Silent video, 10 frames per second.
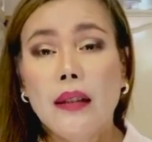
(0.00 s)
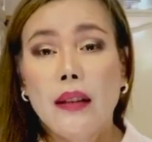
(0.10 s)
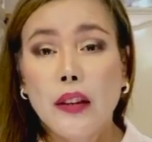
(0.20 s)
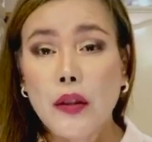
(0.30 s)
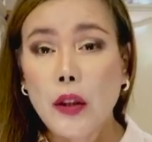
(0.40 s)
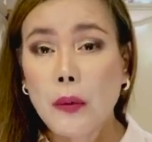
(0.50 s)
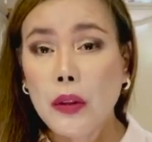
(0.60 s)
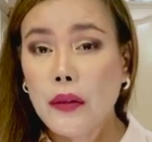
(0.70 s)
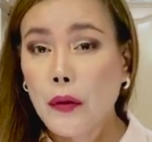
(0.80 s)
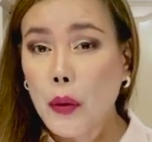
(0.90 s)
Thank you so
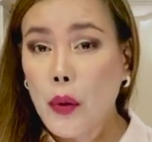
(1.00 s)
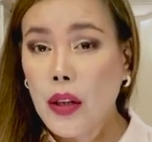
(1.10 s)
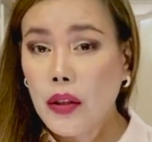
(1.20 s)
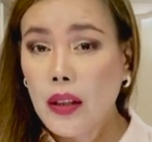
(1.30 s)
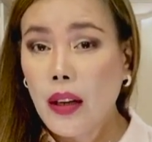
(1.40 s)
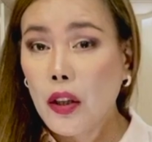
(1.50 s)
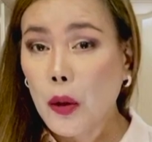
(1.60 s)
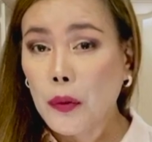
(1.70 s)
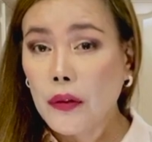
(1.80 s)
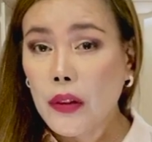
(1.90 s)
much for watching. I
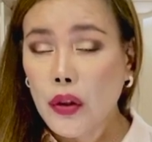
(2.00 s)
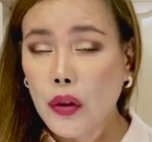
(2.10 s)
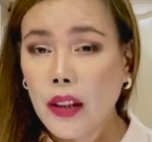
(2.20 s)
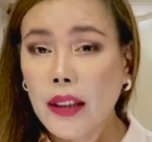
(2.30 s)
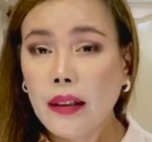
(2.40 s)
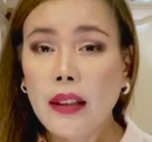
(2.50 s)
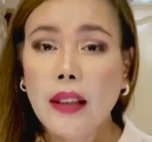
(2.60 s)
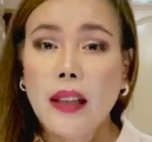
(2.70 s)
hope you've enjoyed.